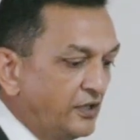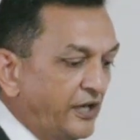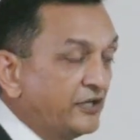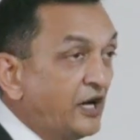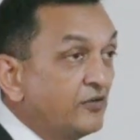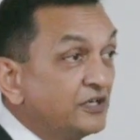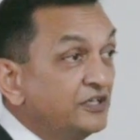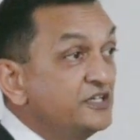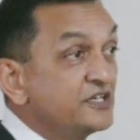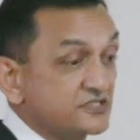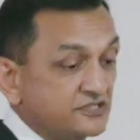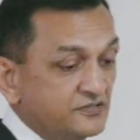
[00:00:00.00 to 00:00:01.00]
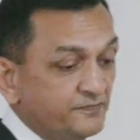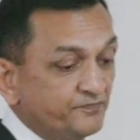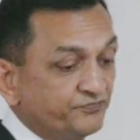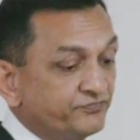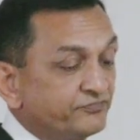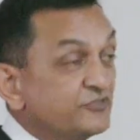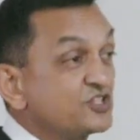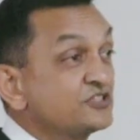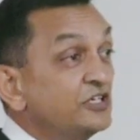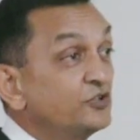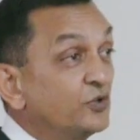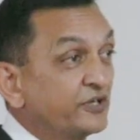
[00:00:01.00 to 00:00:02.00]
And our leaders, they
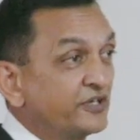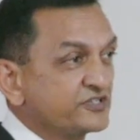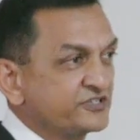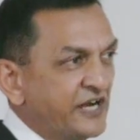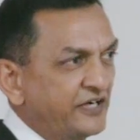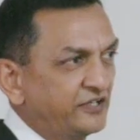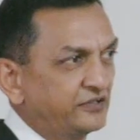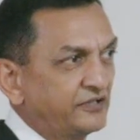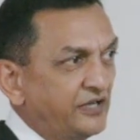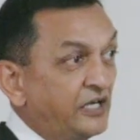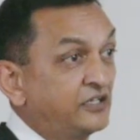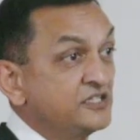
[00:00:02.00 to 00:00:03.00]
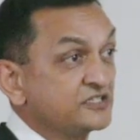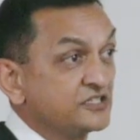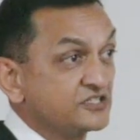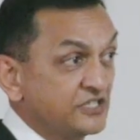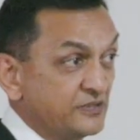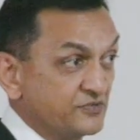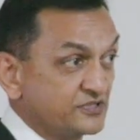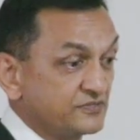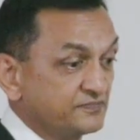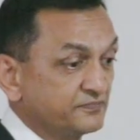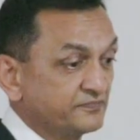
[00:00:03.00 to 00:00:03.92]
still don't understand it, at least it seems.